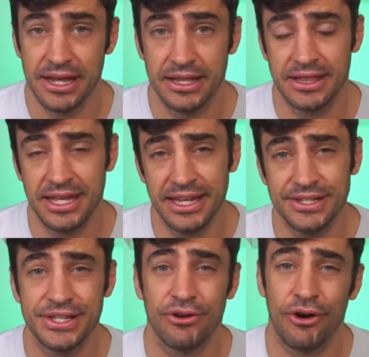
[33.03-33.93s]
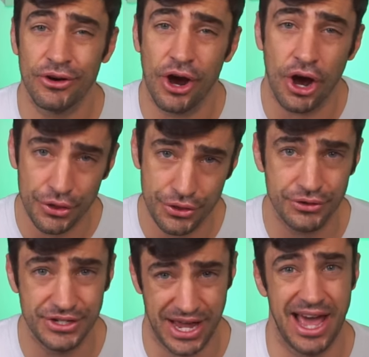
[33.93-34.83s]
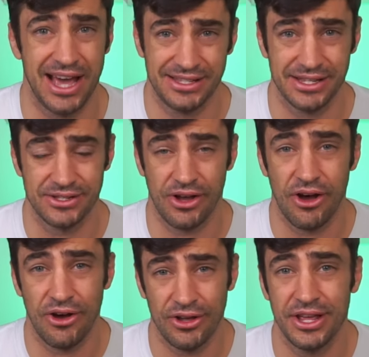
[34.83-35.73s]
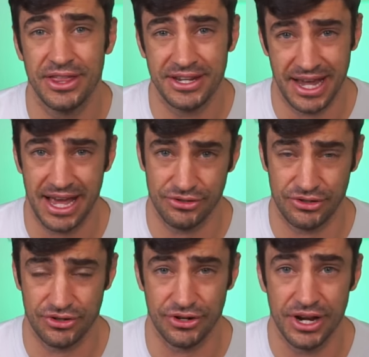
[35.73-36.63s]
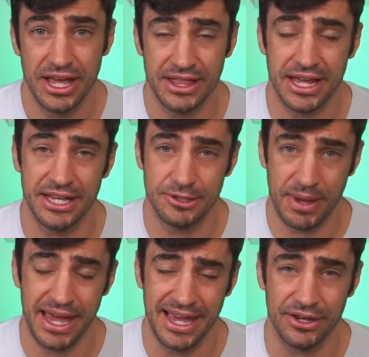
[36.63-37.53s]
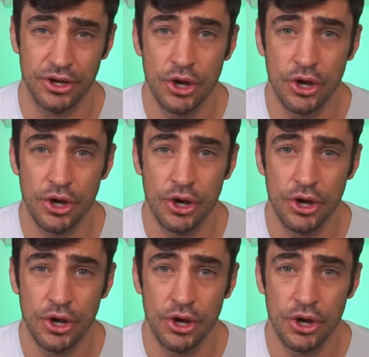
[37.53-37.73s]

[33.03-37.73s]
The thing is, there are other taxes on the tax return that he is paying,